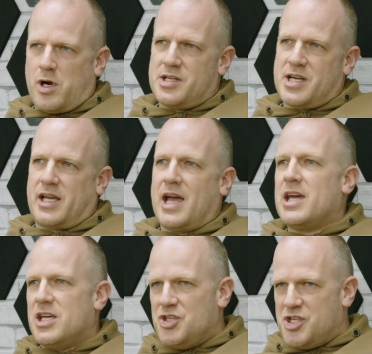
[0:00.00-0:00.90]
Krytac A
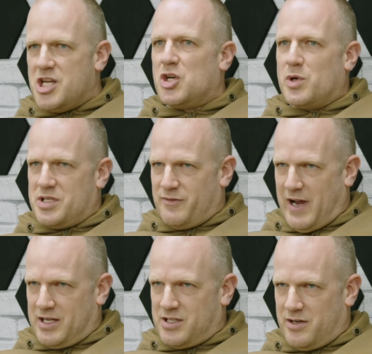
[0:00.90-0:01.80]
E G Kriss
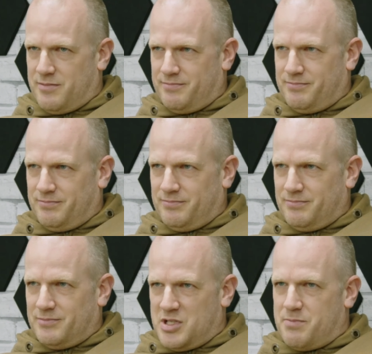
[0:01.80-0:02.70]
Vector. I believe so.
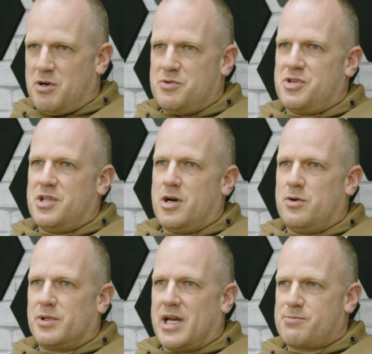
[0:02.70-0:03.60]
As opposed to the
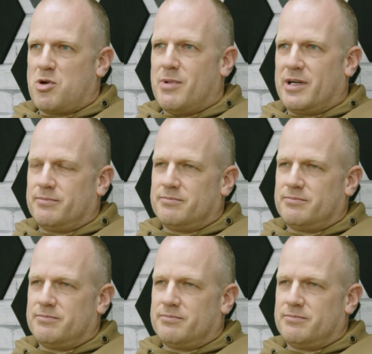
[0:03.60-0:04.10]
old gas blowback.